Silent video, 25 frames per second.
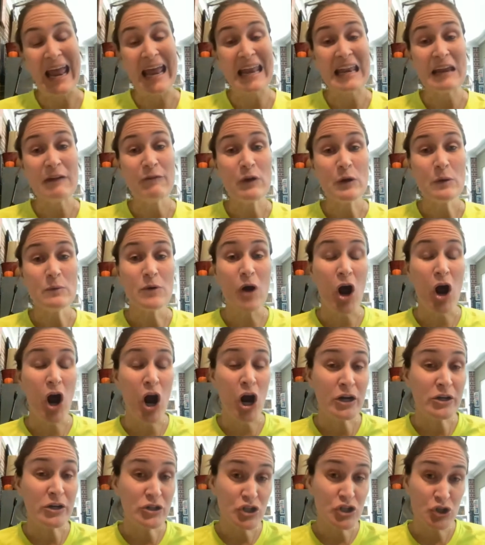And if you
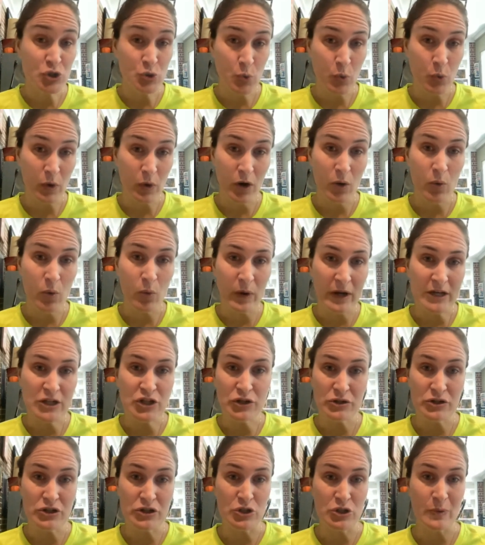aren't sure what
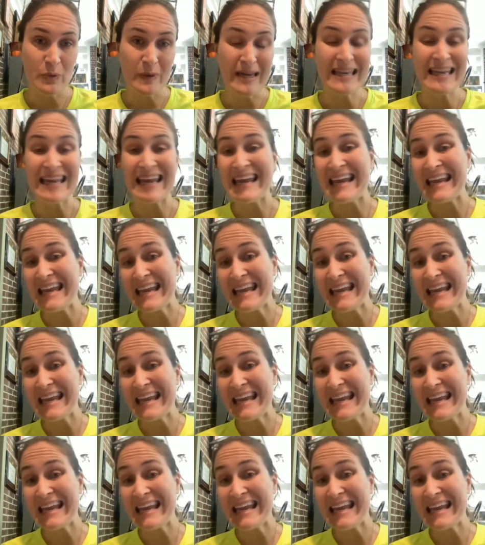you're doing,